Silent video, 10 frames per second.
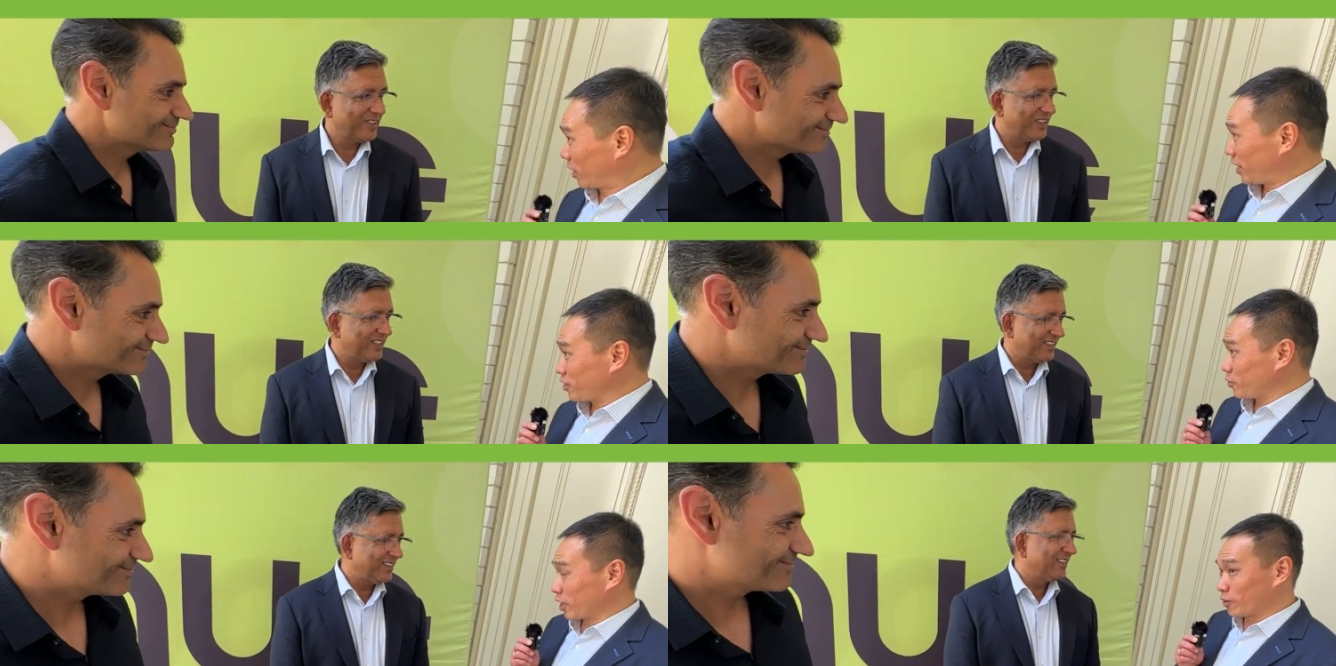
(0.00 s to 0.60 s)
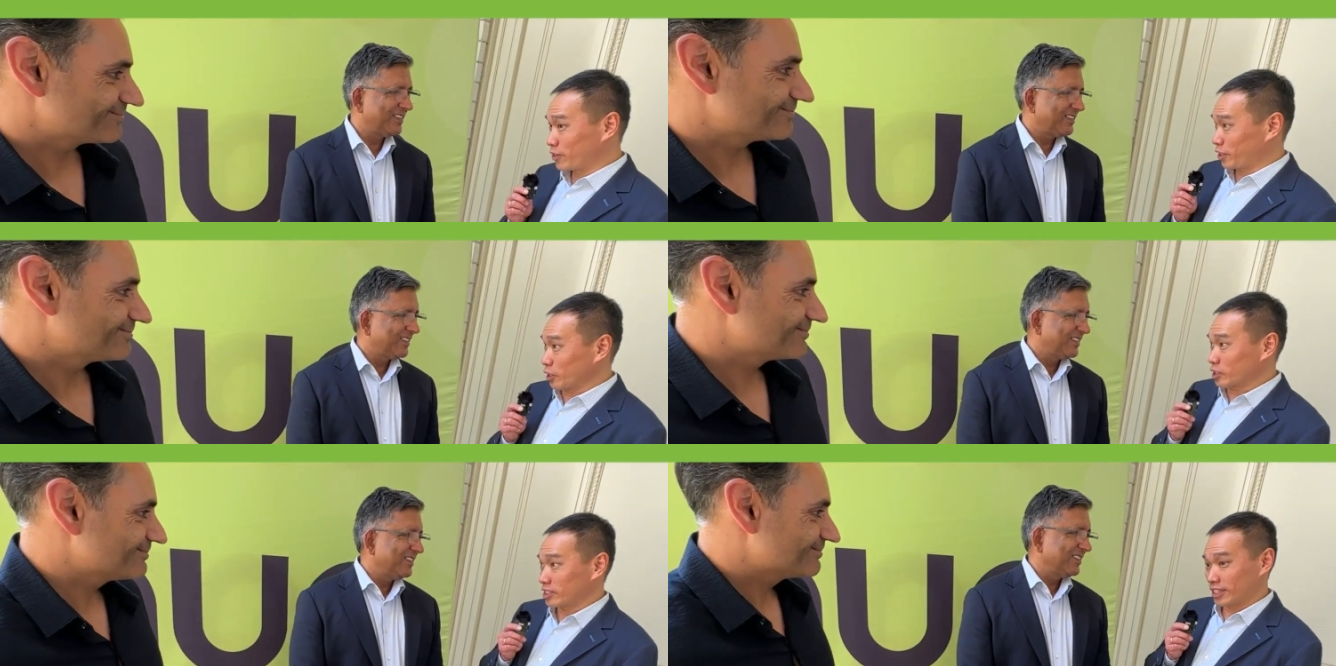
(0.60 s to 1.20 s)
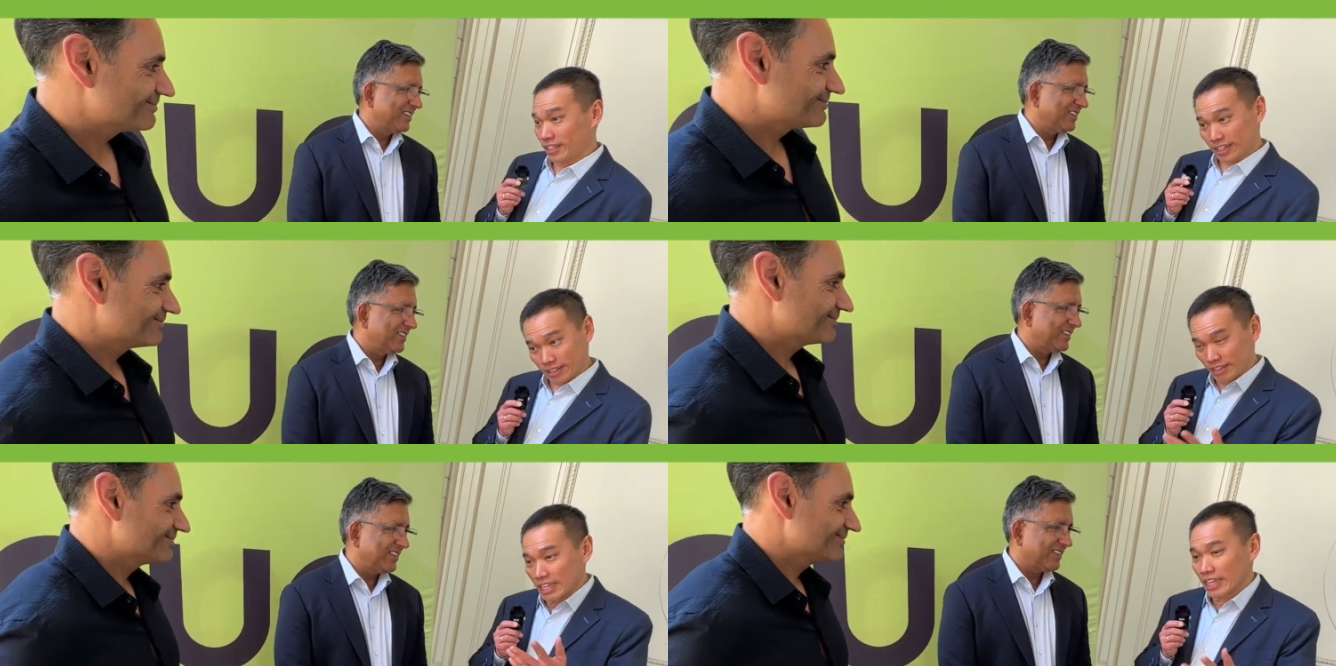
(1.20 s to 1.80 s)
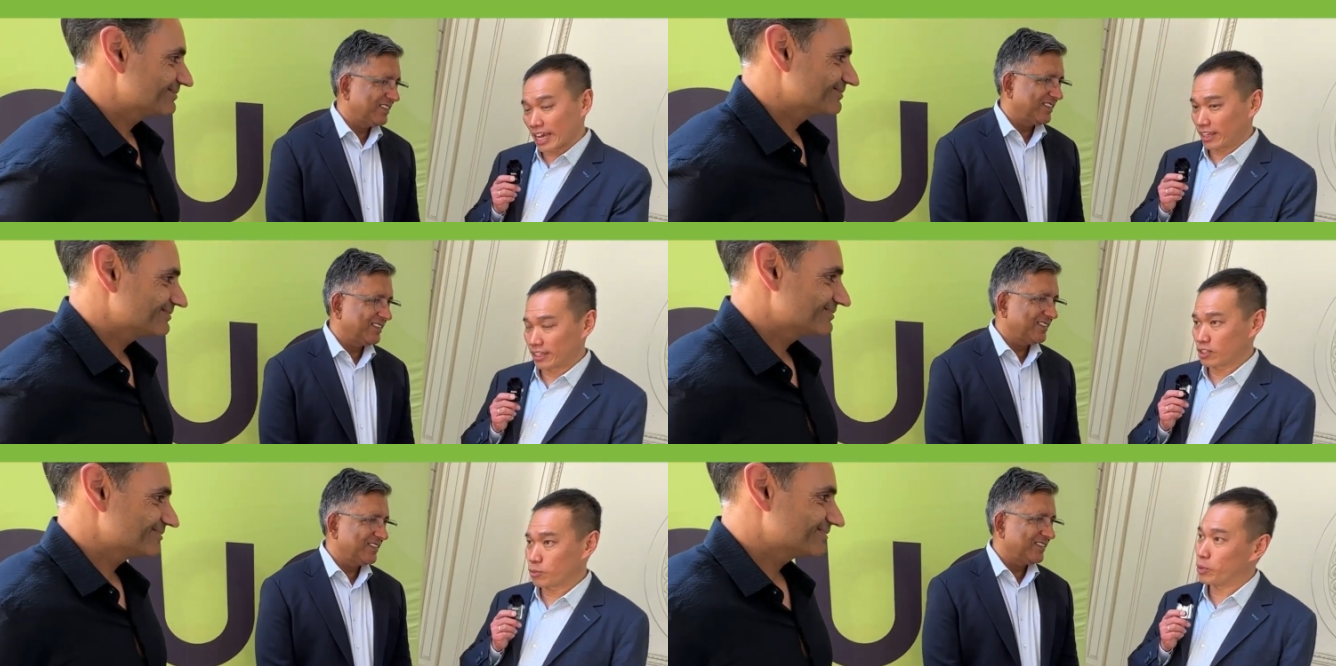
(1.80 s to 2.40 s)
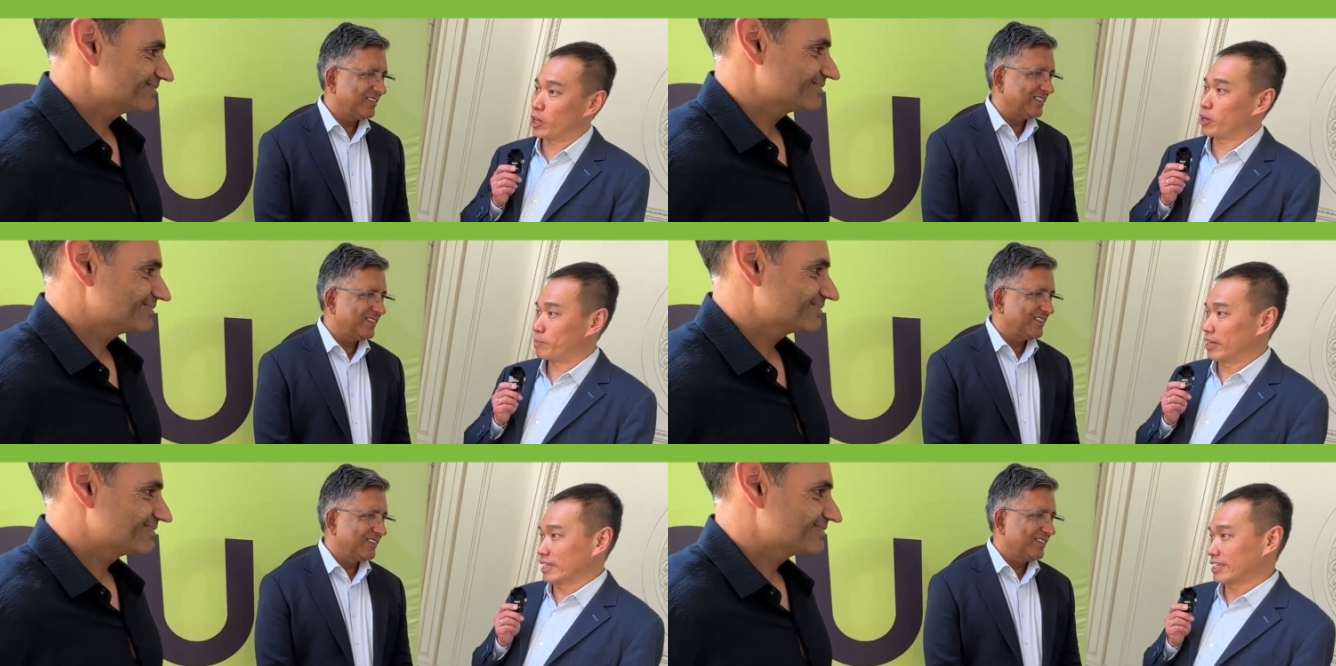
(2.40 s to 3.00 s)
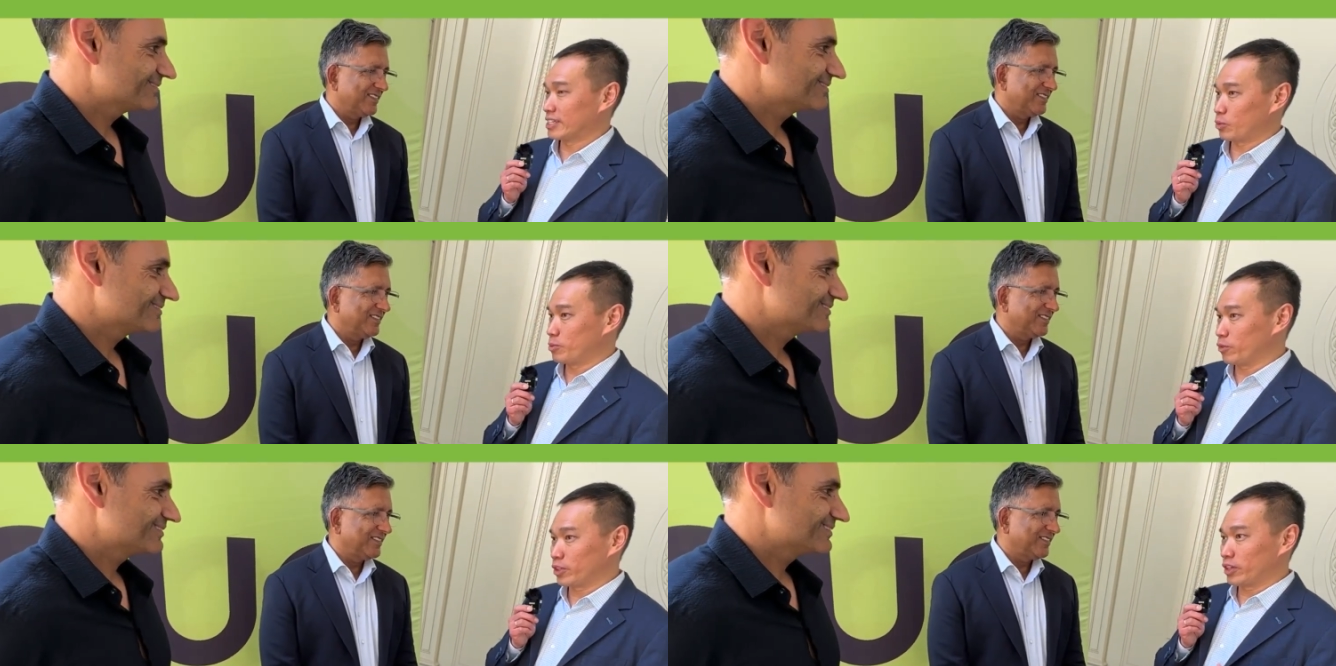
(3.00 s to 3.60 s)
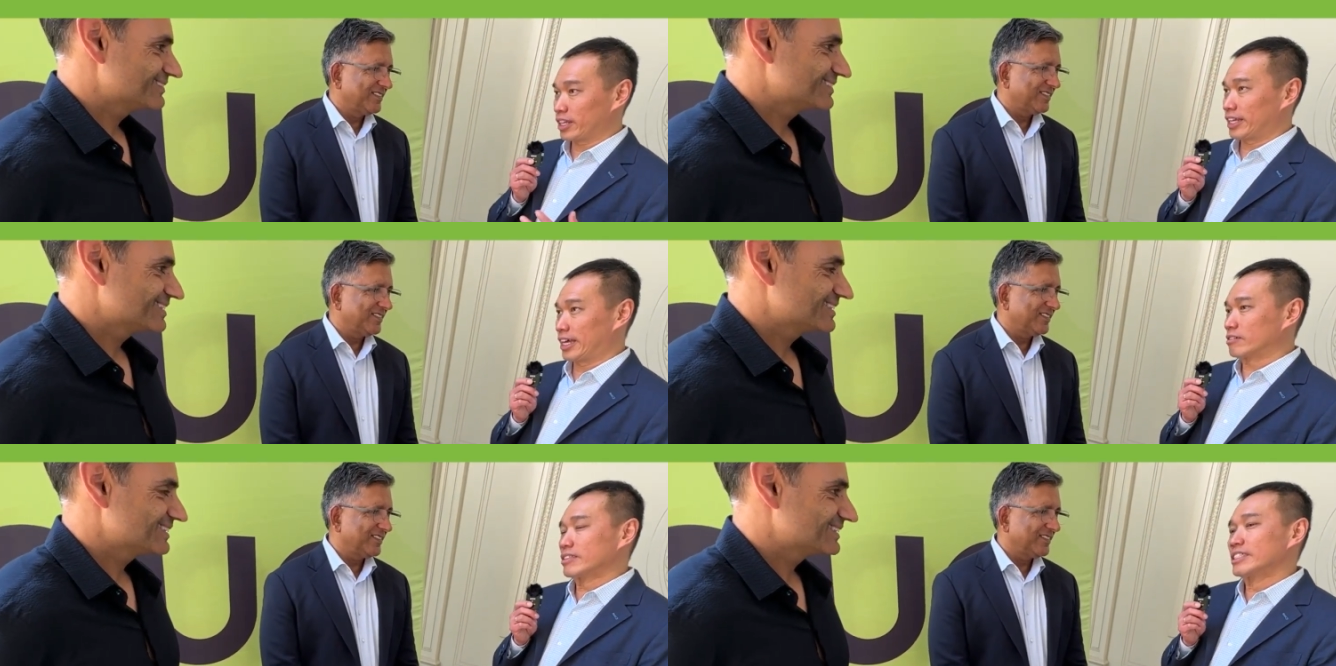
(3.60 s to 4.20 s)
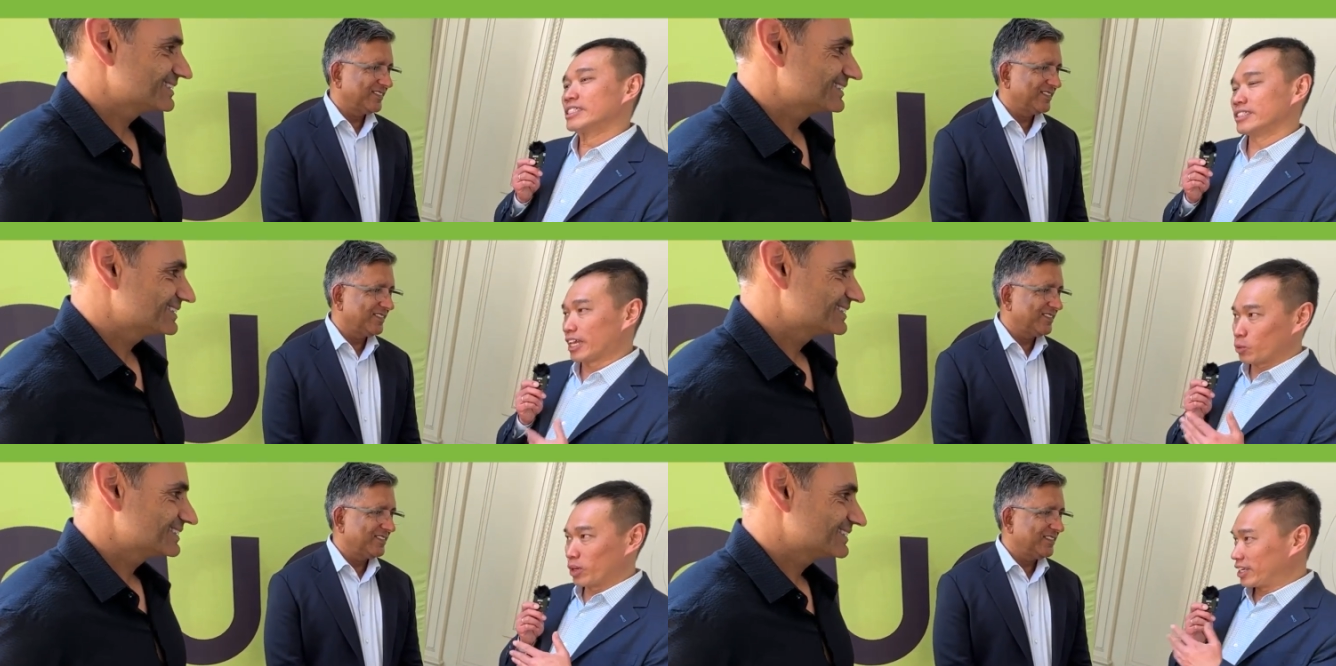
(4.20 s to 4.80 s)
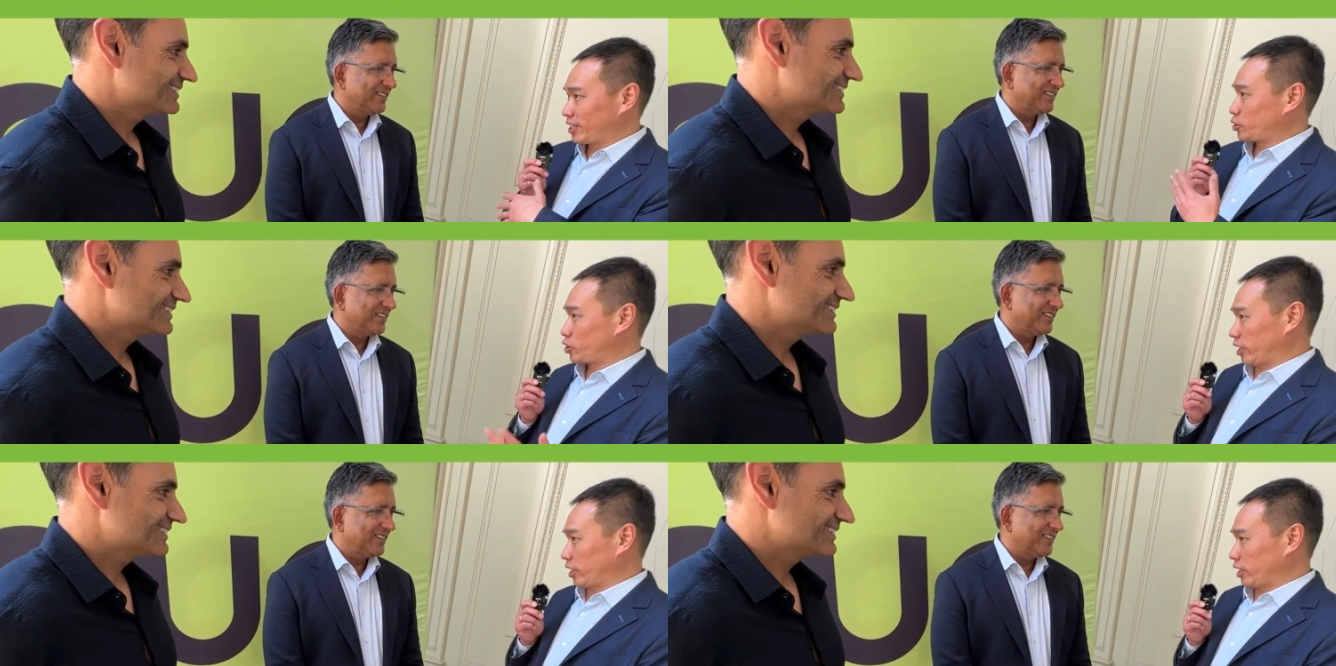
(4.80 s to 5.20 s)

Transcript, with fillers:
Speaker 1: you guys for the conversation. And uh, I think that's pretty compelling. As we're moving to the cloud, networking needs to